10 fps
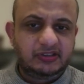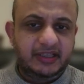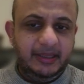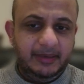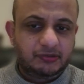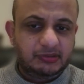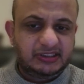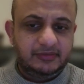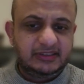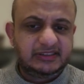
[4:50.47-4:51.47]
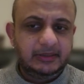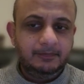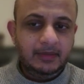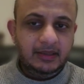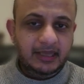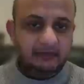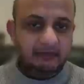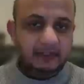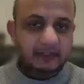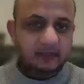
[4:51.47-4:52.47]
key management service
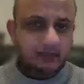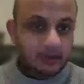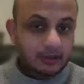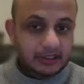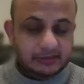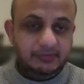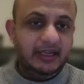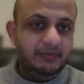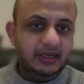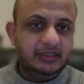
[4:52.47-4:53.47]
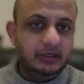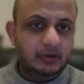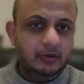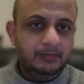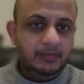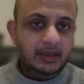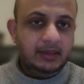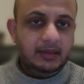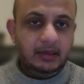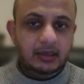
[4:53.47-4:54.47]
FAQ it's very very thorough
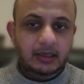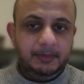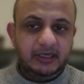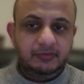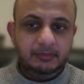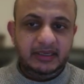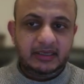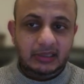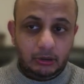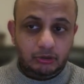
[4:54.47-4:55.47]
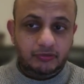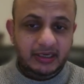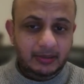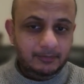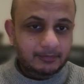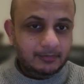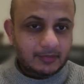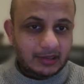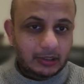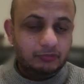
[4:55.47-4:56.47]
uh, apart from that CloudTrail
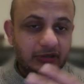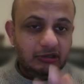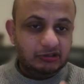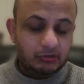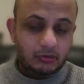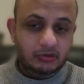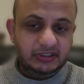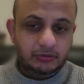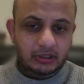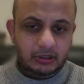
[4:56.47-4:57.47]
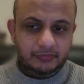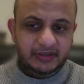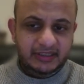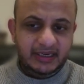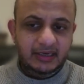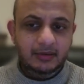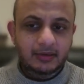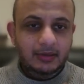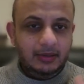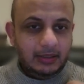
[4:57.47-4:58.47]
CloudTrail also goes into a lot of detail
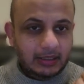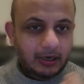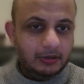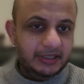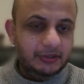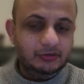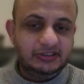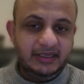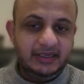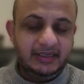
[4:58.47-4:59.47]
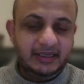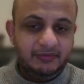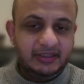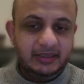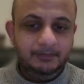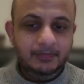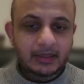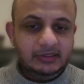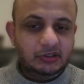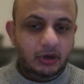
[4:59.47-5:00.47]
and how they use it and everything
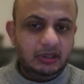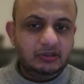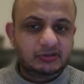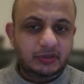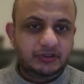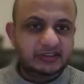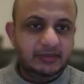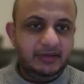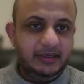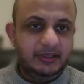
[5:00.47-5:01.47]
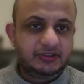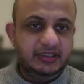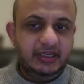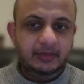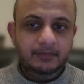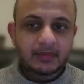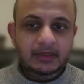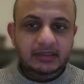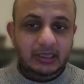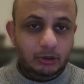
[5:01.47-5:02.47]
so all those questions are very much there
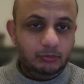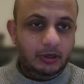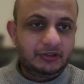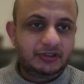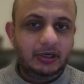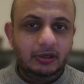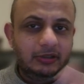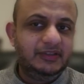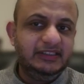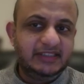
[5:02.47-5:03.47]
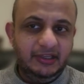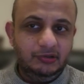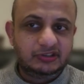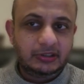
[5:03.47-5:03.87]
CloudWatch all of these are used